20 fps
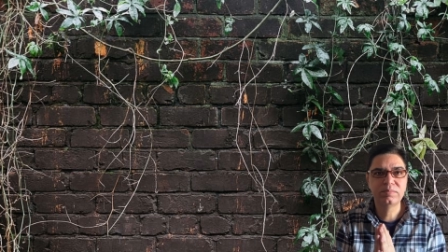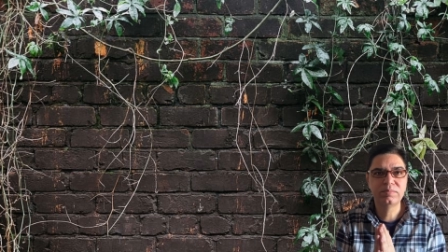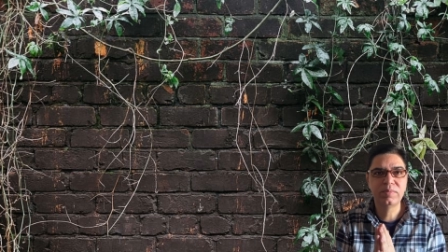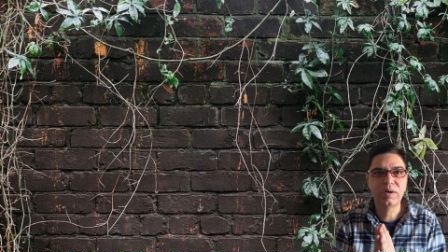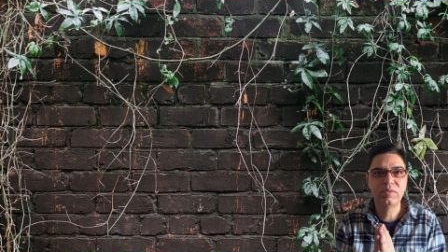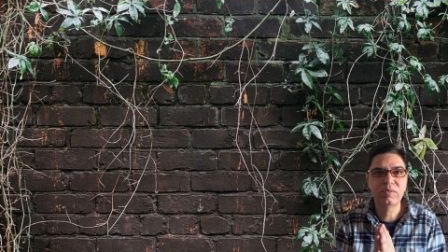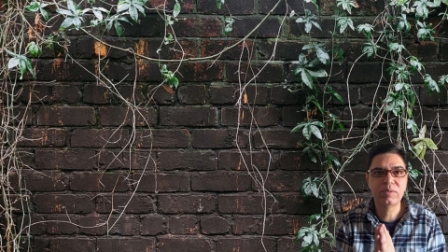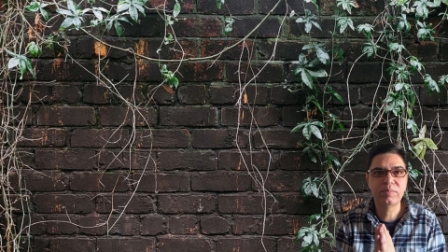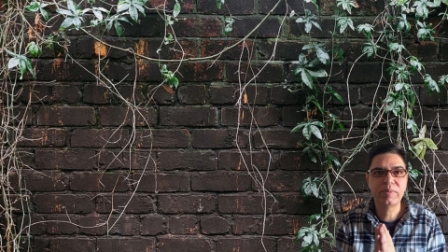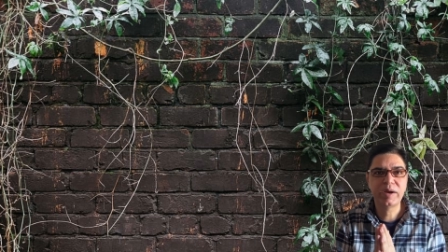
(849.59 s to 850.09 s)

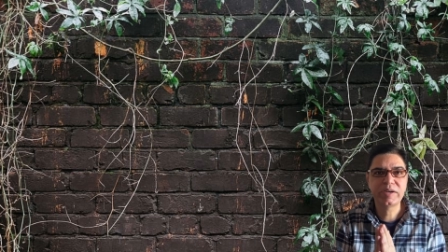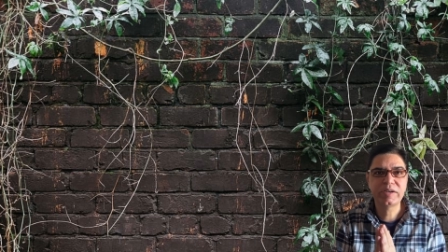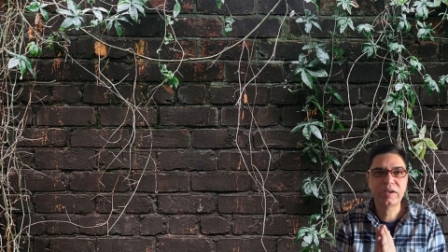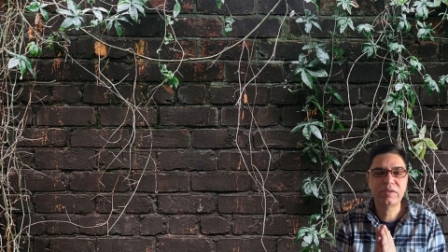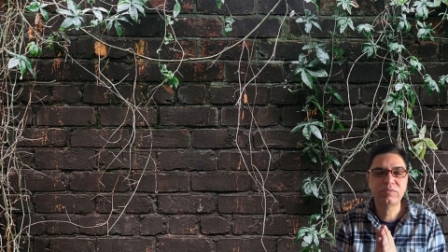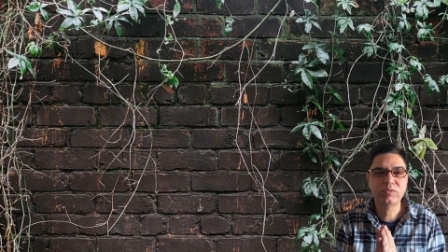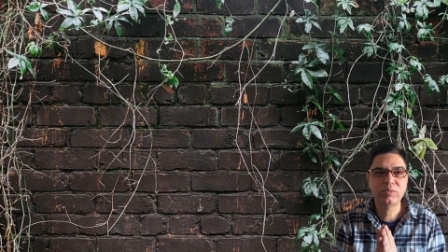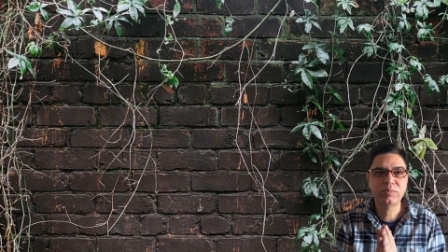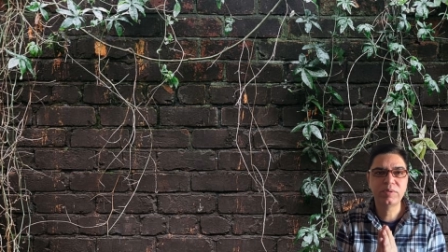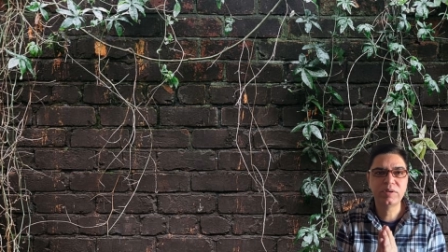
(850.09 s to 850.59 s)
bowel might
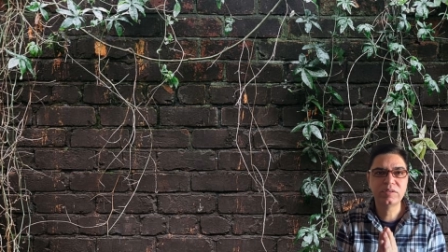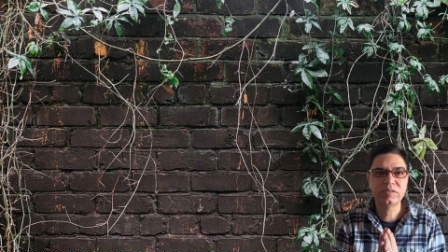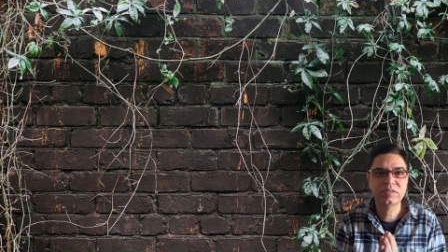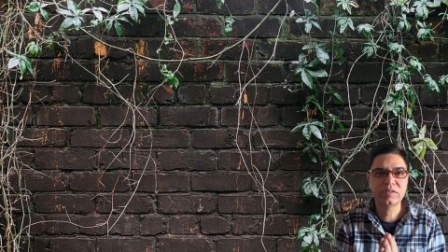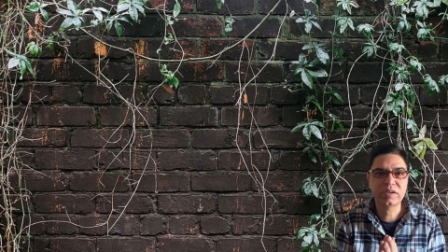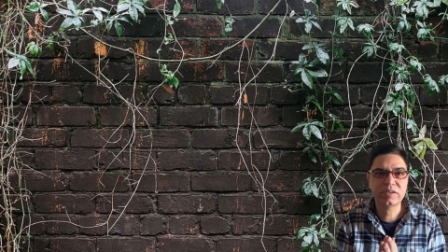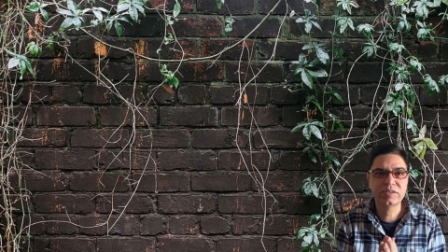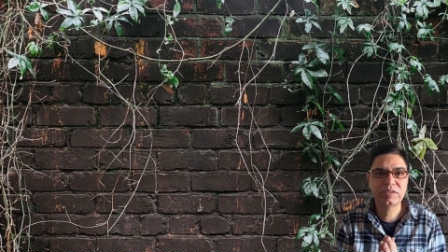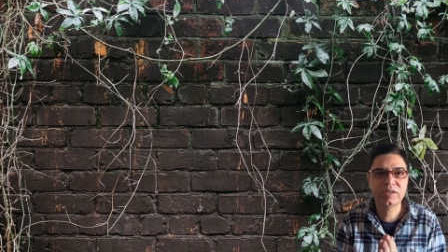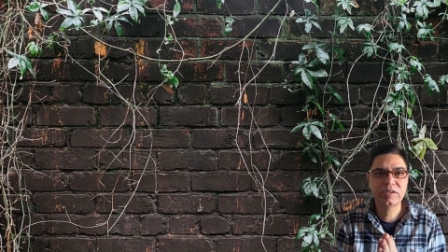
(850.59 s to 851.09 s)
have to be
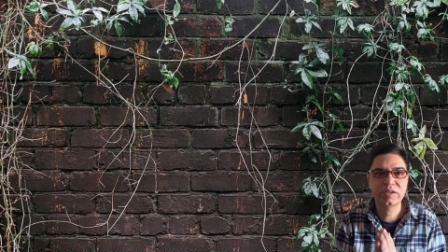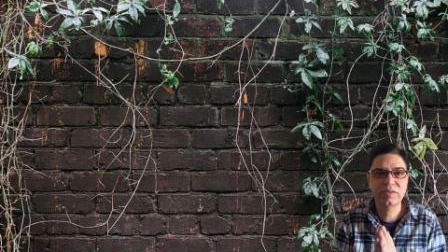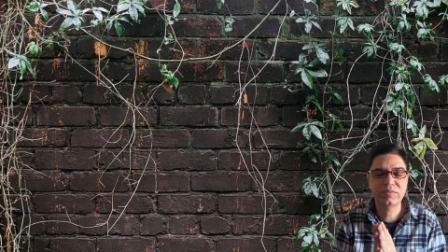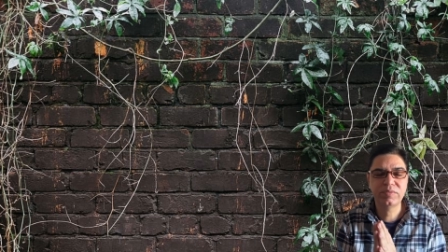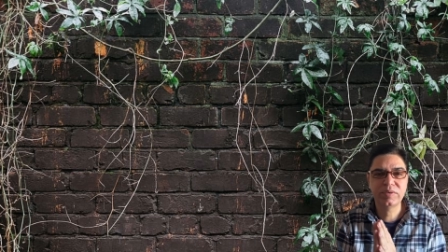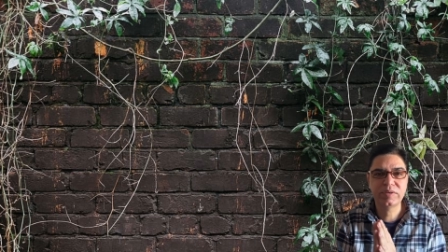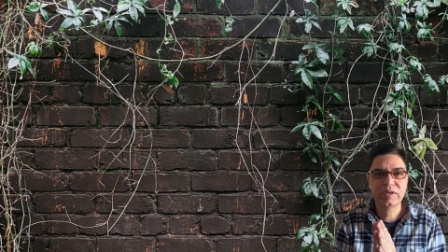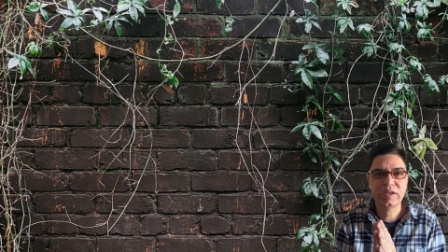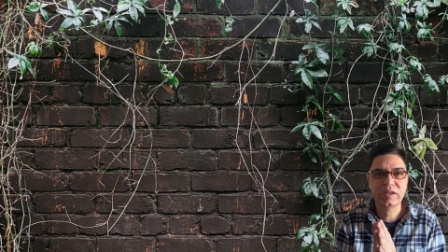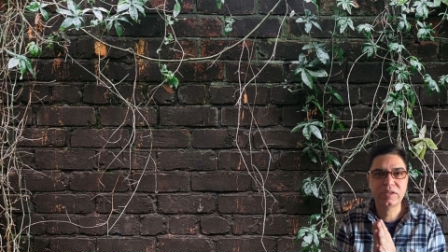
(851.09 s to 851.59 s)
resected
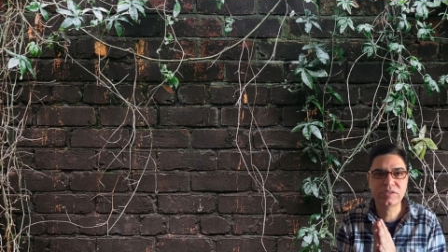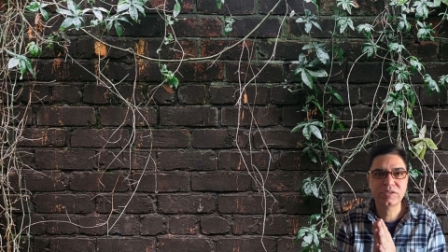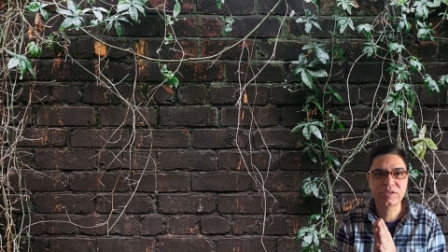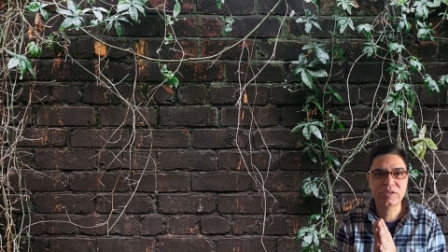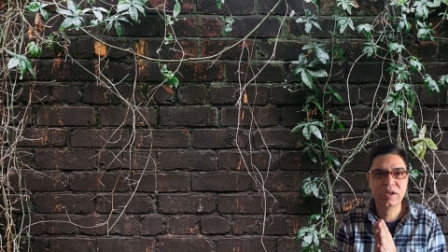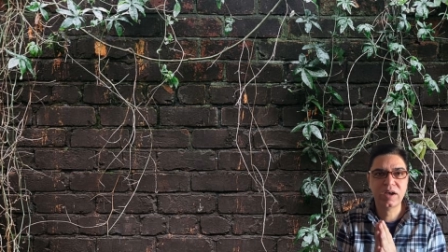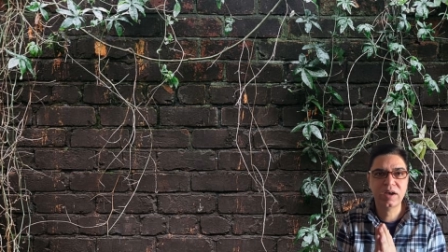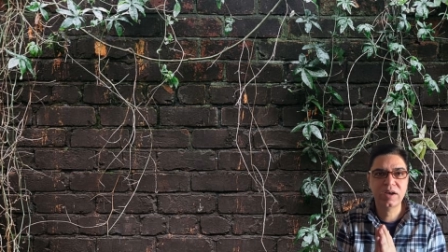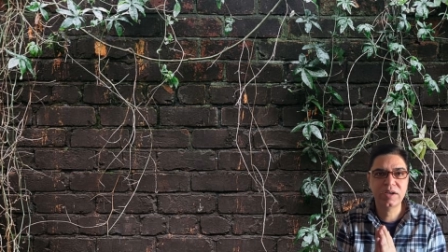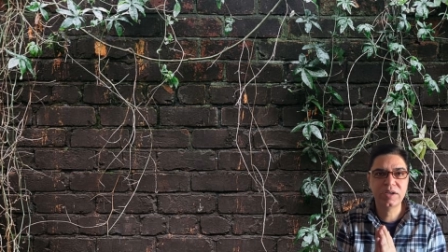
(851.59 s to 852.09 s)
if it has
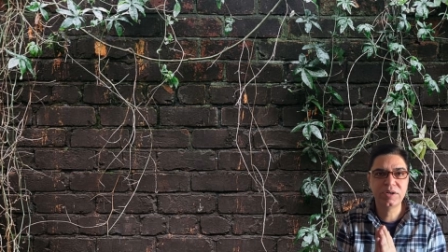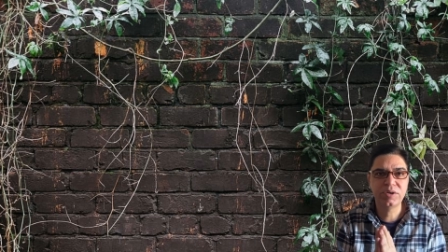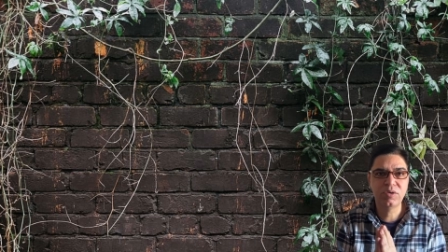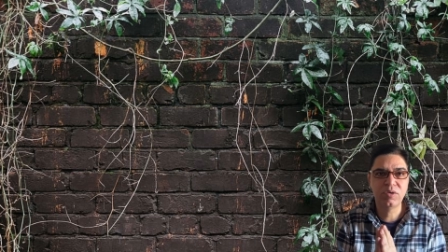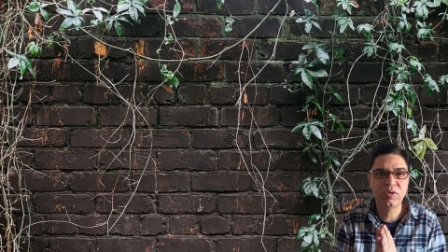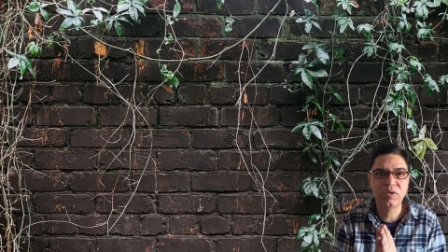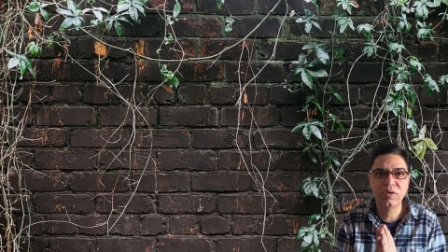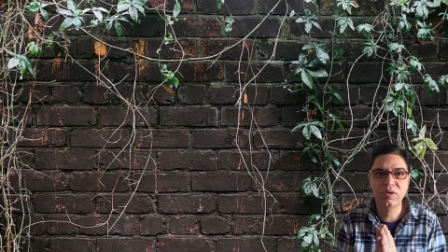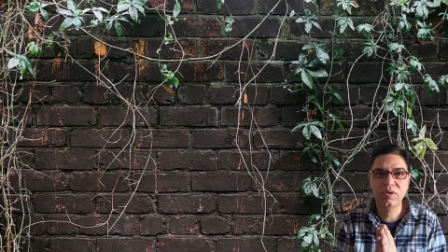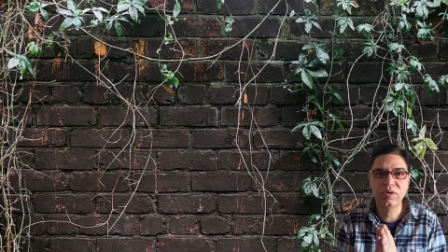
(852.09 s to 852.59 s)
died,
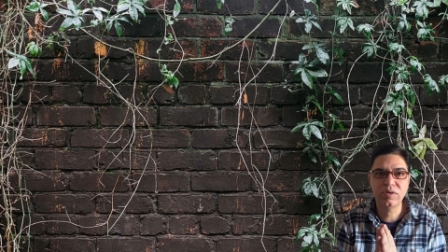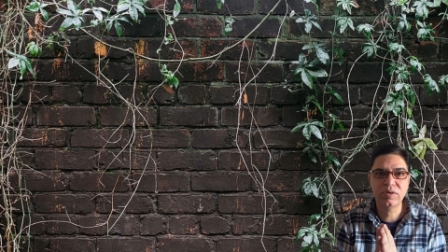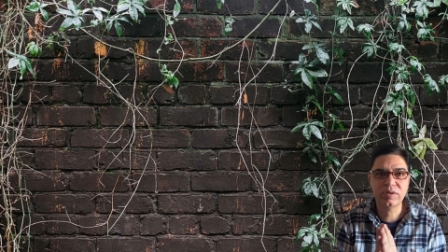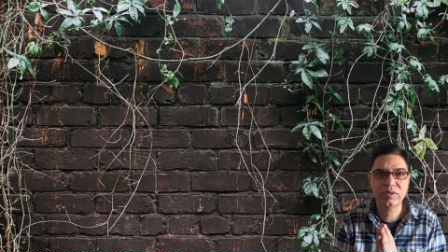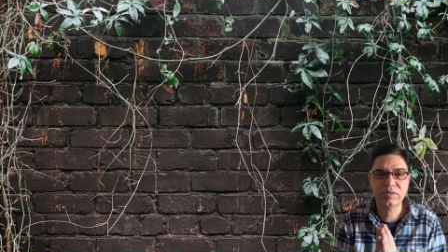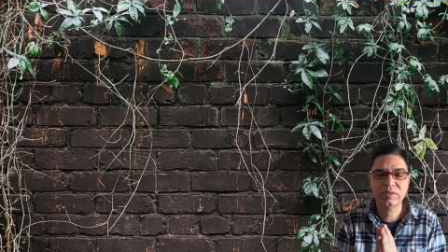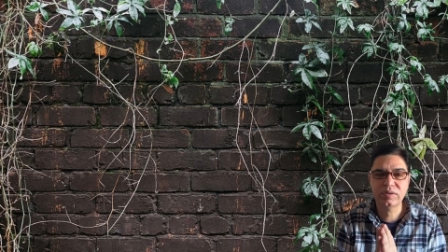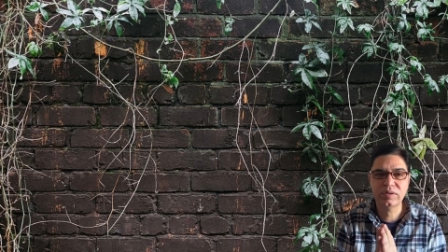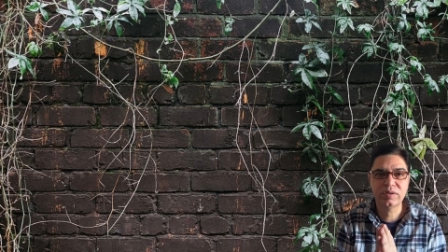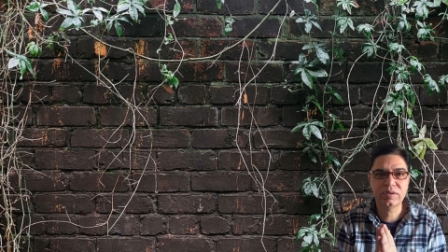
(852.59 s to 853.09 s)

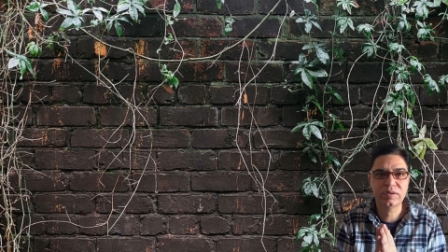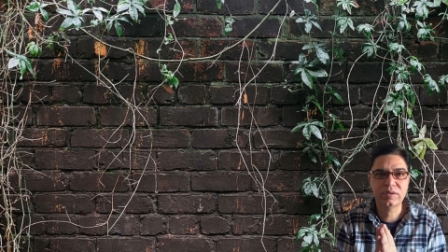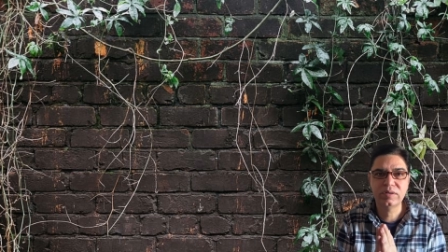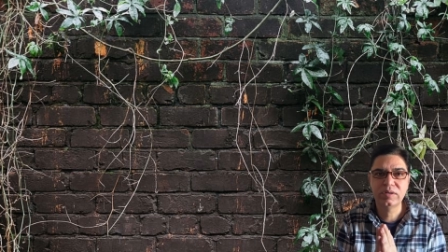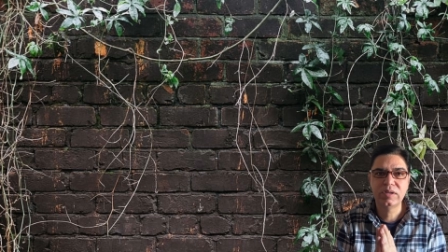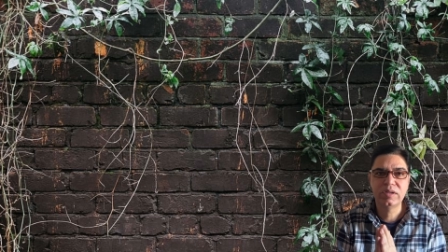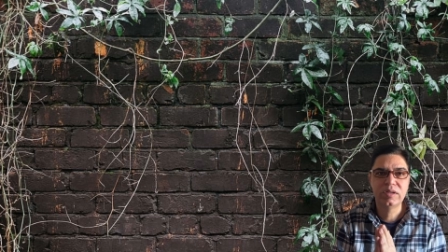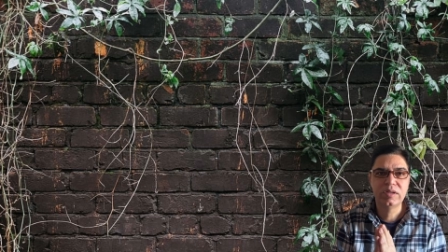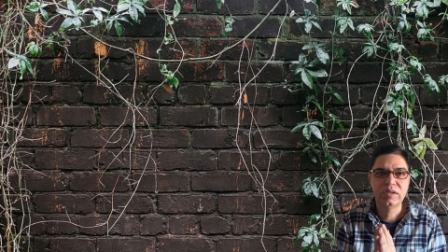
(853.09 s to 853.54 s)
or